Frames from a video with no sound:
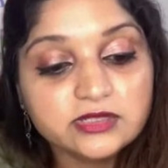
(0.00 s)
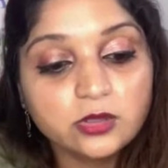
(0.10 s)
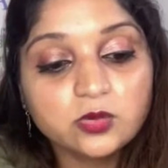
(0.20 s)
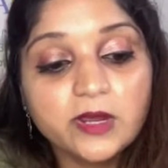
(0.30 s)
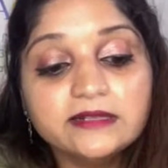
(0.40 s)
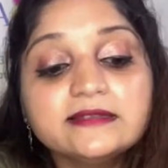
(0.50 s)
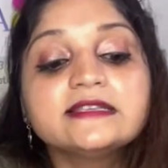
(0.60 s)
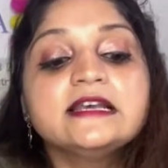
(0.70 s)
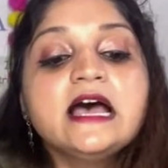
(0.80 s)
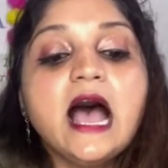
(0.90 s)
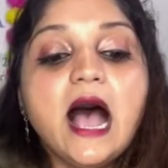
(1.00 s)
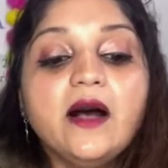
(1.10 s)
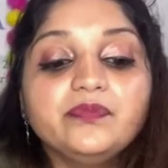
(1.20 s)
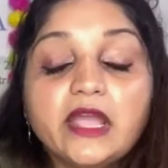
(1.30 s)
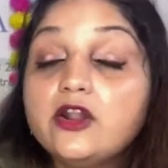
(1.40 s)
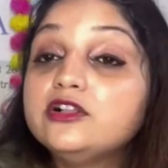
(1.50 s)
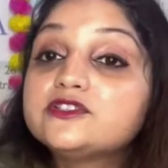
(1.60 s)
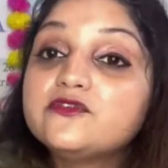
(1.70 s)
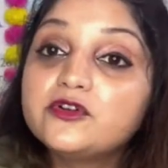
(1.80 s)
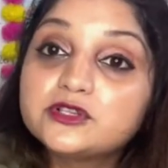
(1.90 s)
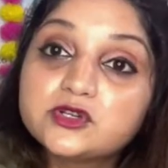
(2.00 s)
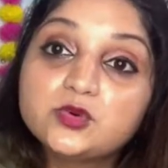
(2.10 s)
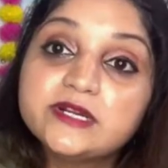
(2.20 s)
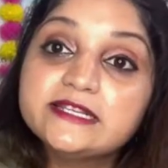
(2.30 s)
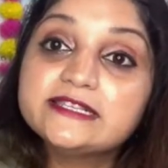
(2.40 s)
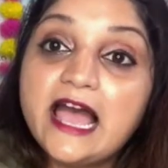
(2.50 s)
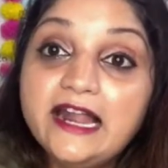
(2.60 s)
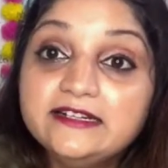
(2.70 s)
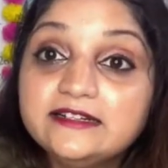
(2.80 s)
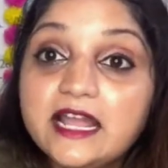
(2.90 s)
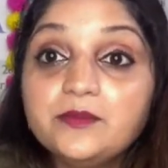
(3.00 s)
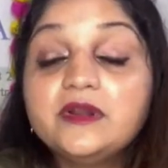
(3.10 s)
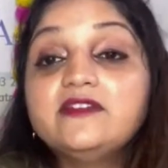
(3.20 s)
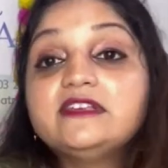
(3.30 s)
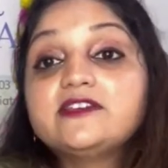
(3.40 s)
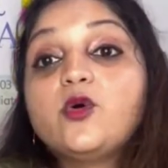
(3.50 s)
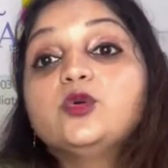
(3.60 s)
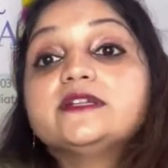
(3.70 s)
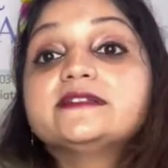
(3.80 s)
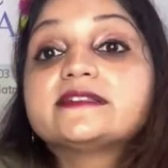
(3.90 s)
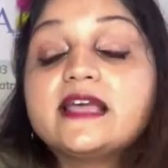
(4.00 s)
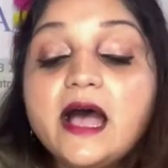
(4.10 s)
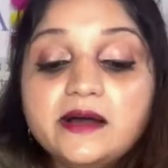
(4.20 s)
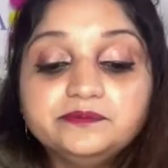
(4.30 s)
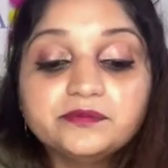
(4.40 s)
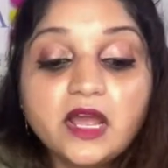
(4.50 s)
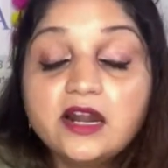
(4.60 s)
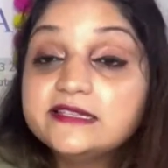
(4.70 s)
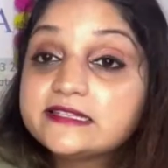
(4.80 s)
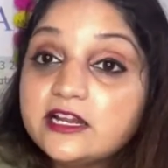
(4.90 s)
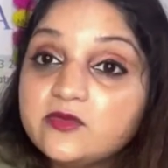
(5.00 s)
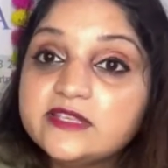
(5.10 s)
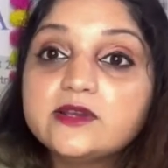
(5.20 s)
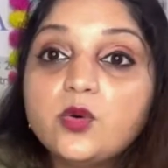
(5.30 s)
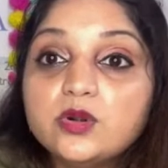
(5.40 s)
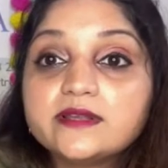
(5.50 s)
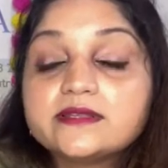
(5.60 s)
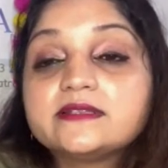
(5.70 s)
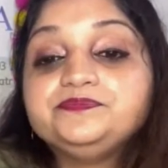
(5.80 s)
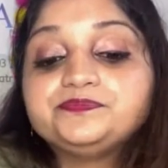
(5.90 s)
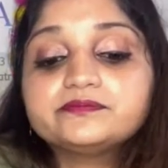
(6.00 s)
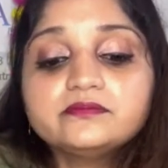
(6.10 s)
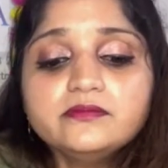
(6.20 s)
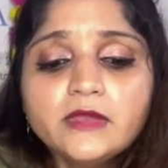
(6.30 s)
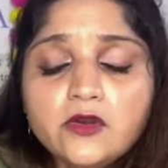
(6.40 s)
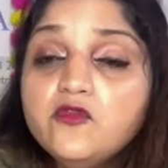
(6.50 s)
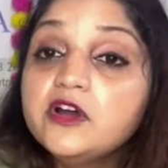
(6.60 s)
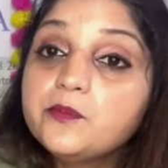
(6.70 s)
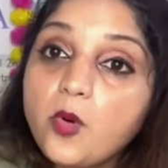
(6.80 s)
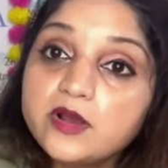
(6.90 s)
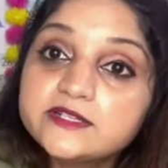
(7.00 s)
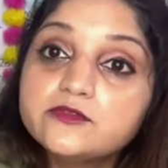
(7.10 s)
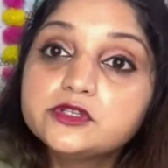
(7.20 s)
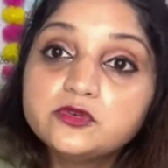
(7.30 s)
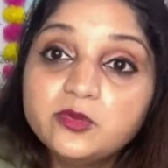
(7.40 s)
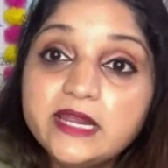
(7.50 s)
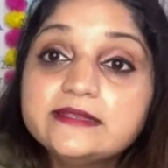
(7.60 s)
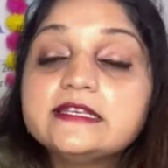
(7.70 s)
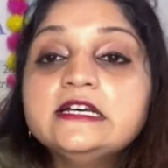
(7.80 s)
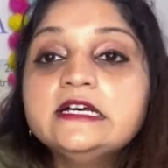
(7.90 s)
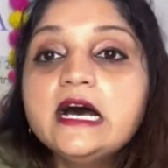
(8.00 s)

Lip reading: New South Wales. And also for students and temporary visa holders, skilled visa holders who were paused for 2 weeks.